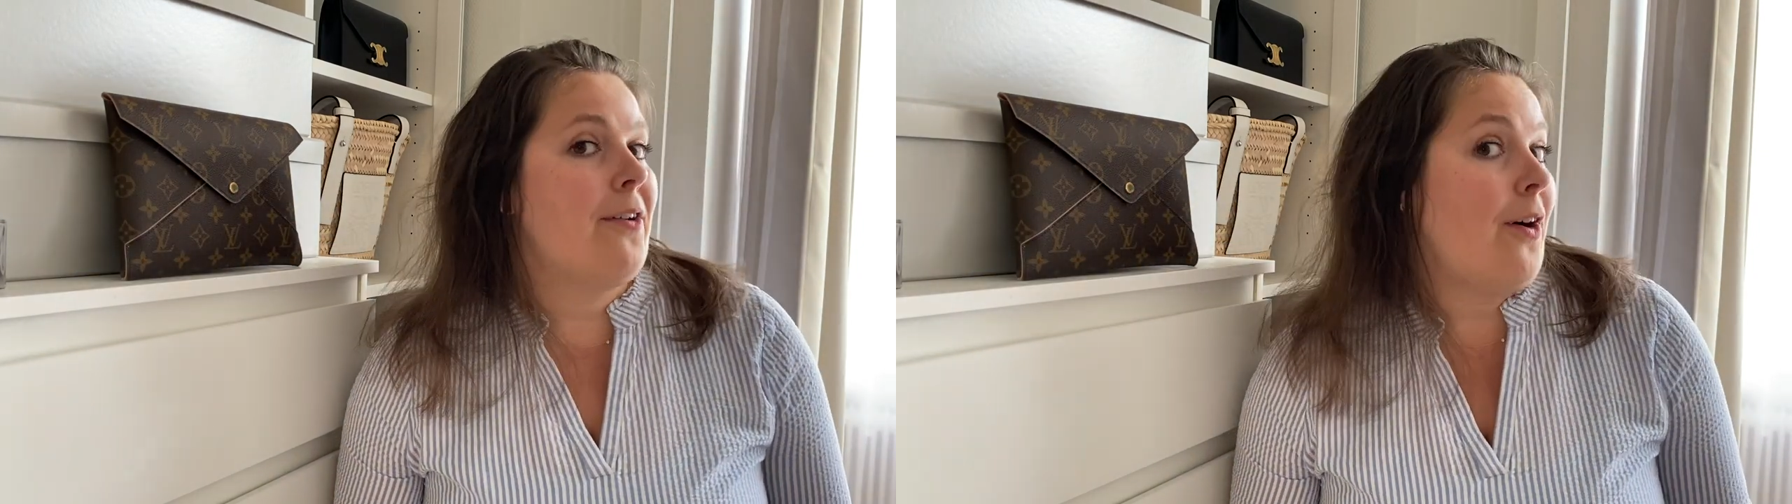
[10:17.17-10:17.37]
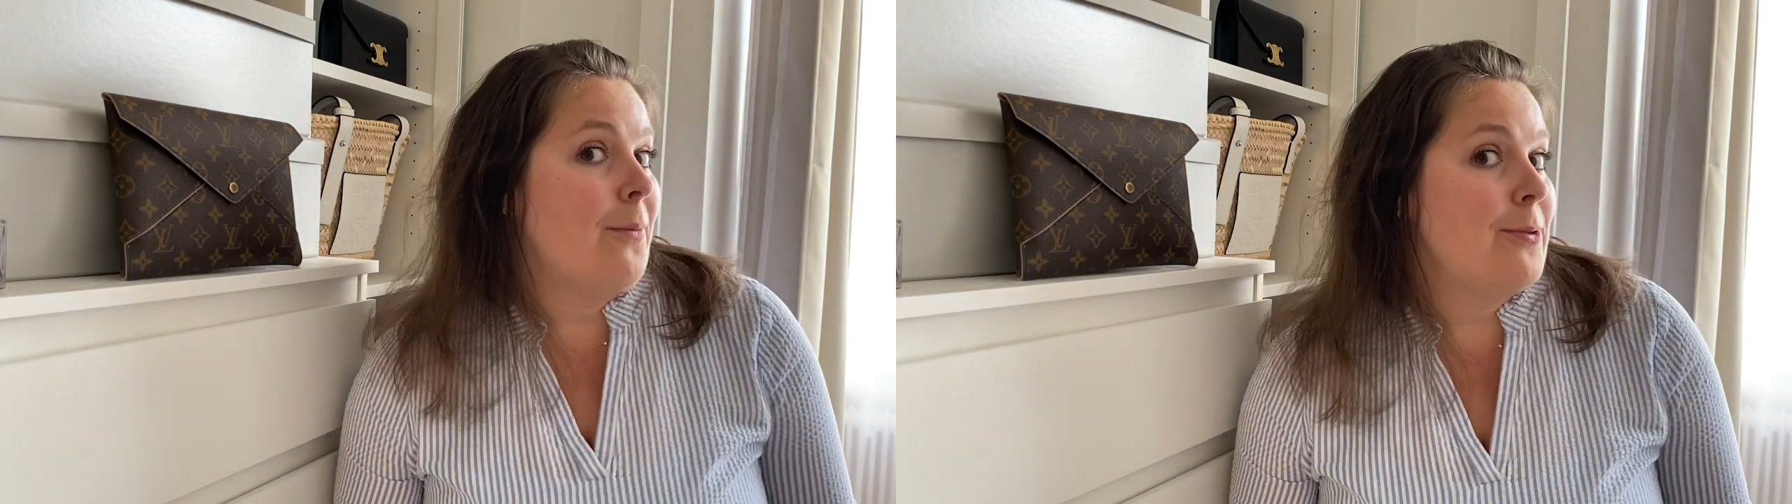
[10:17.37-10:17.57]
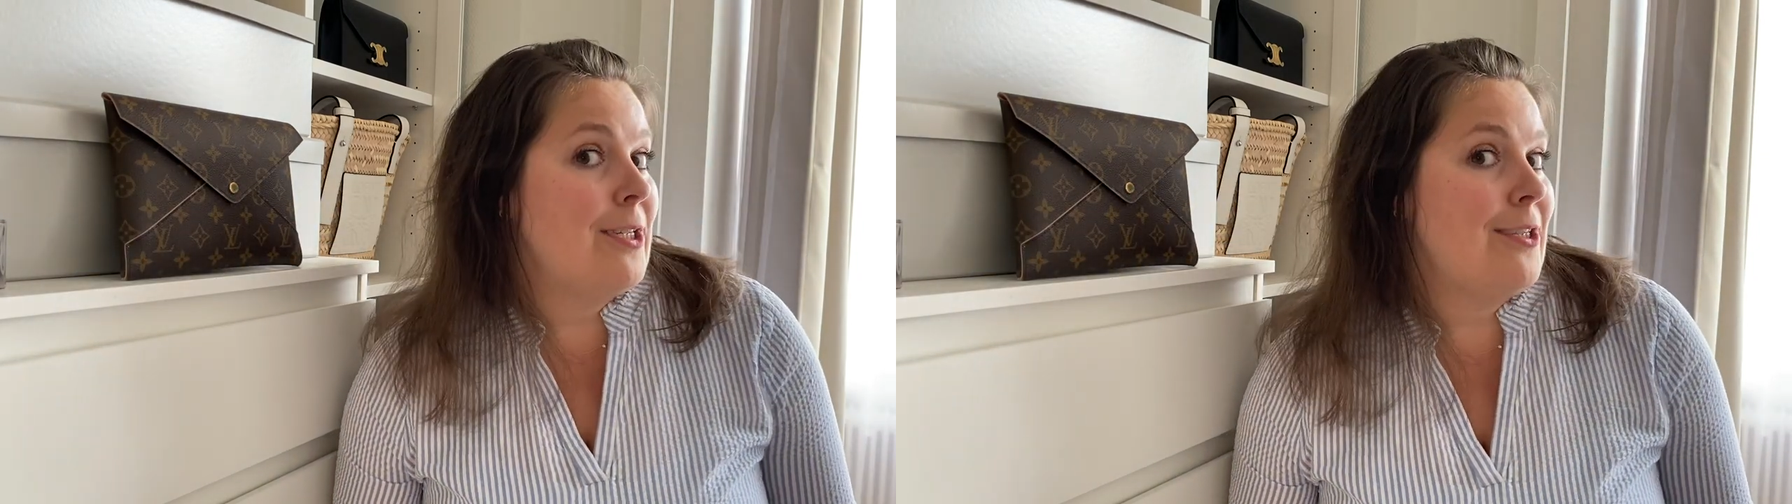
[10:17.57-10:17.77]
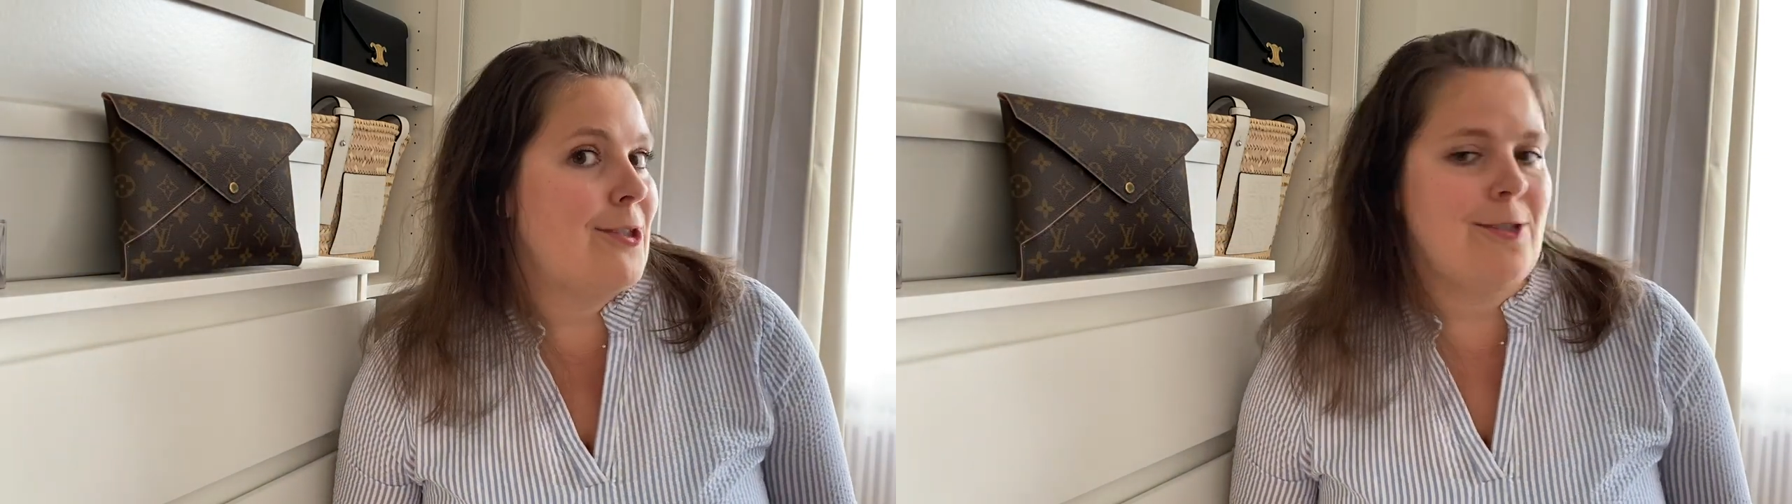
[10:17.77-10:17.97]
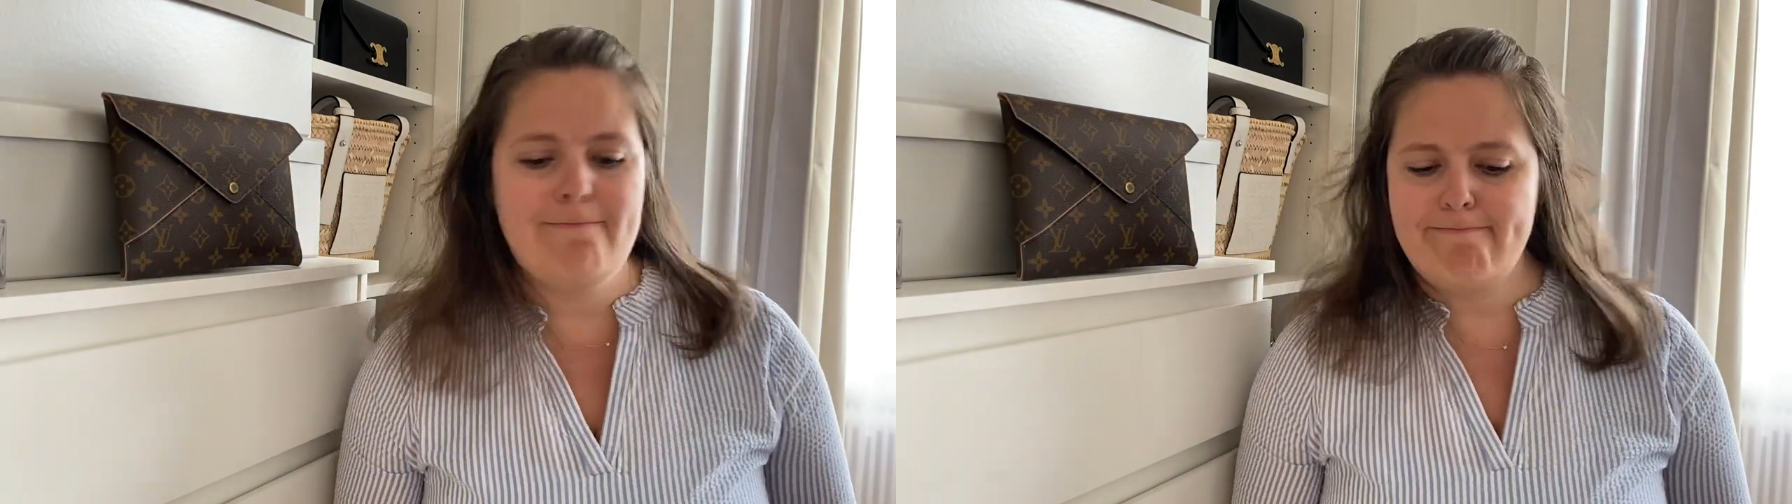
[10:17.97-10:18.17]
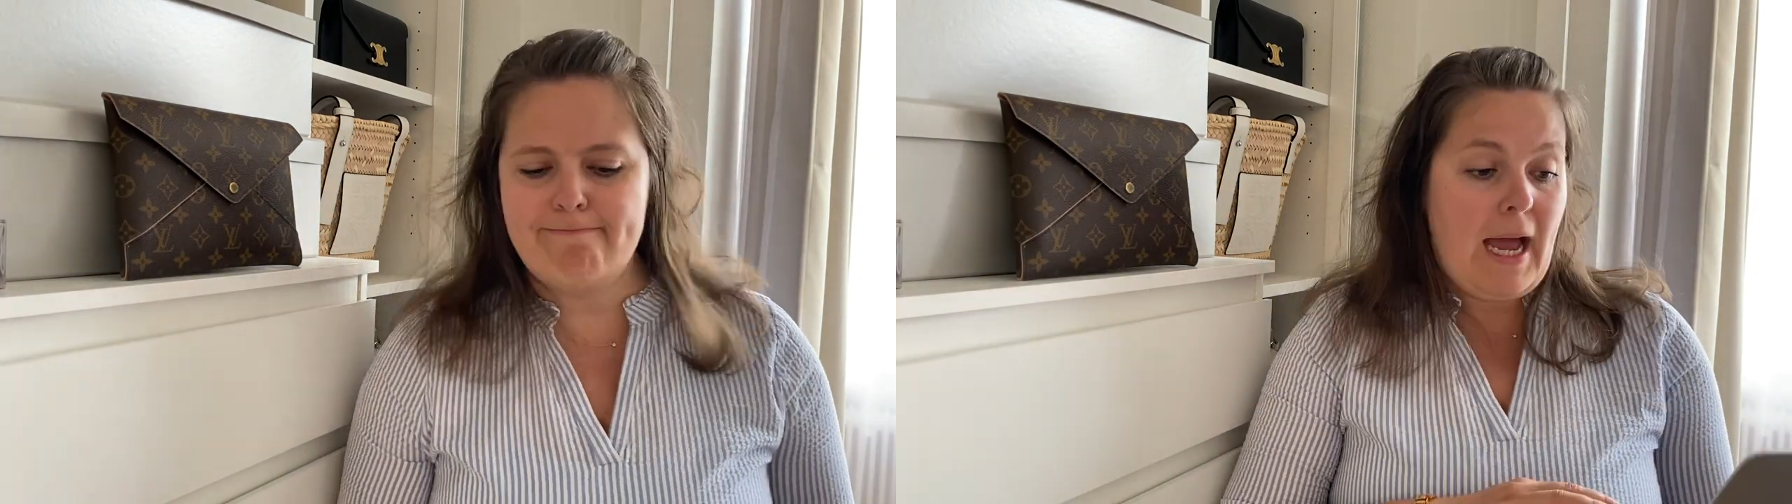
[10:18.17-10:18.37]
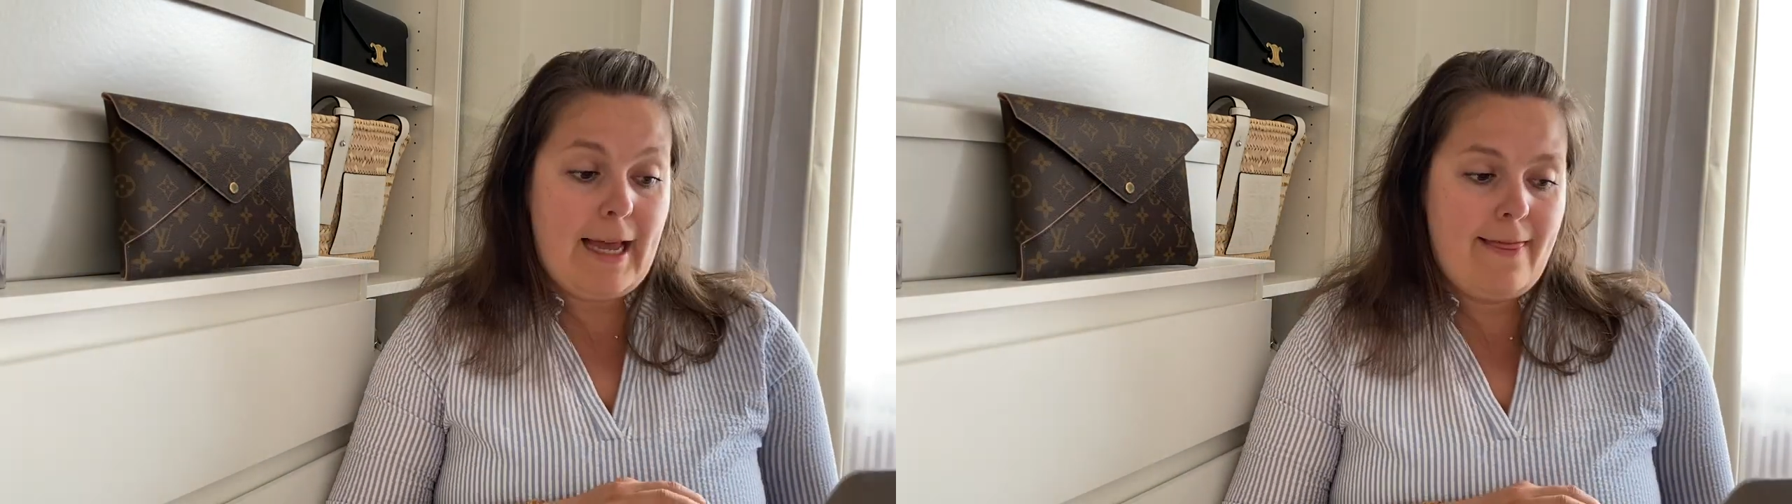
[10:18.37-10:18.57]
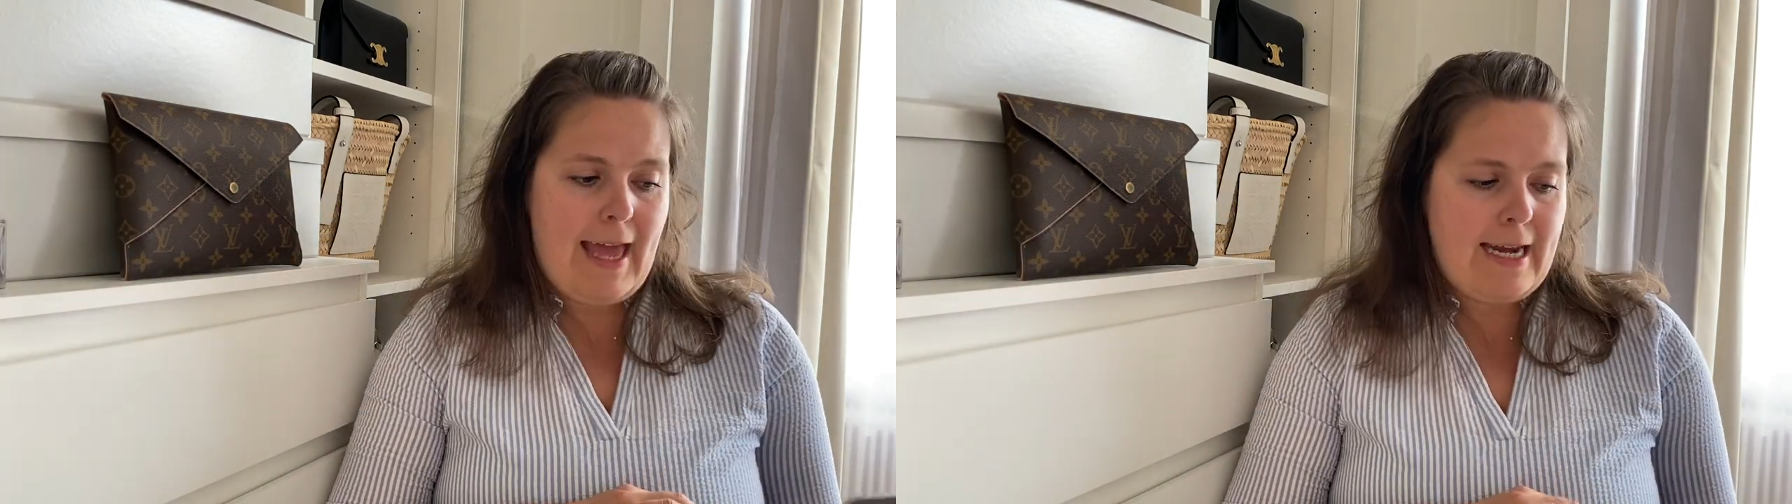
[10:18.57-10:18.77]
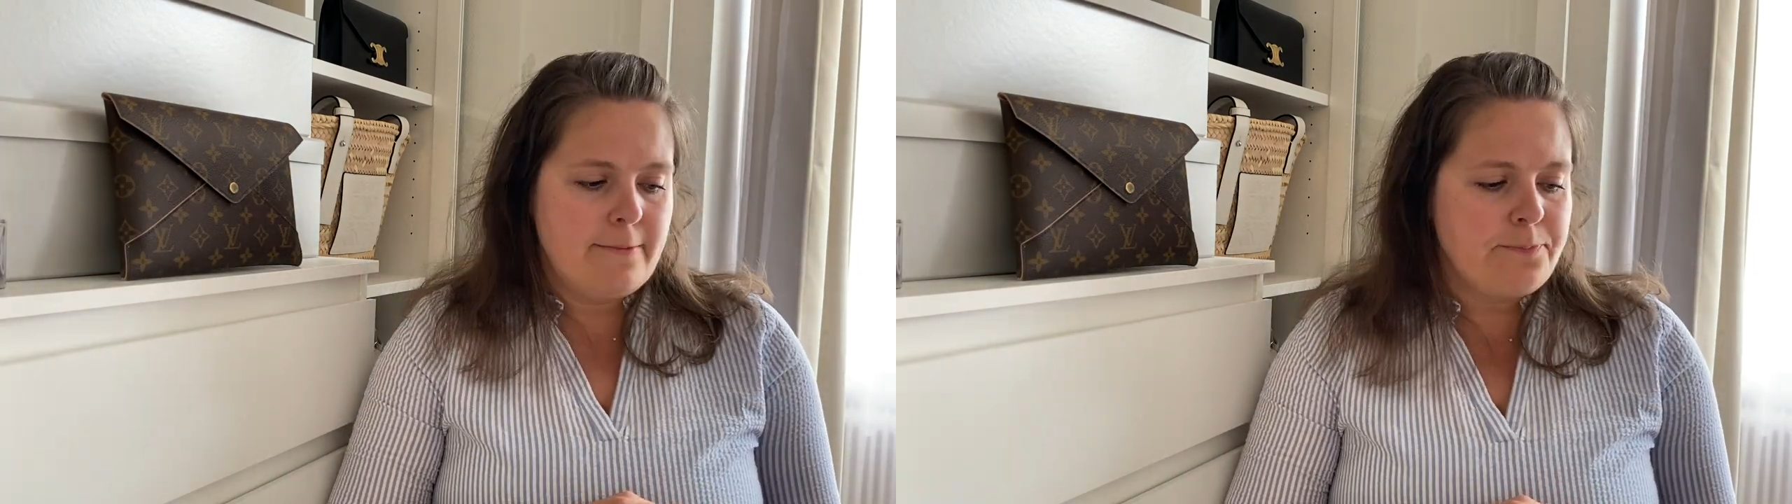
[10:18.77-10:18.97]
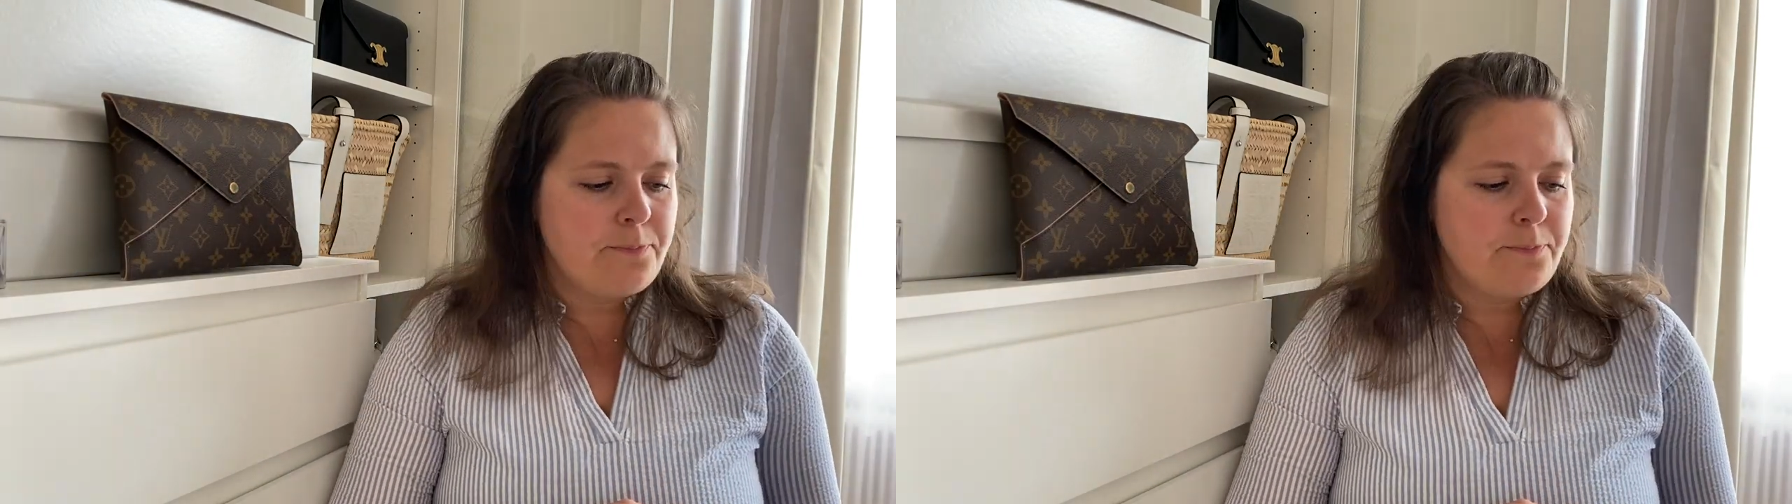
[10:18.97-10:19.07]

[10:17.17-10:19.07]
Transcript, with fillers: competition back then.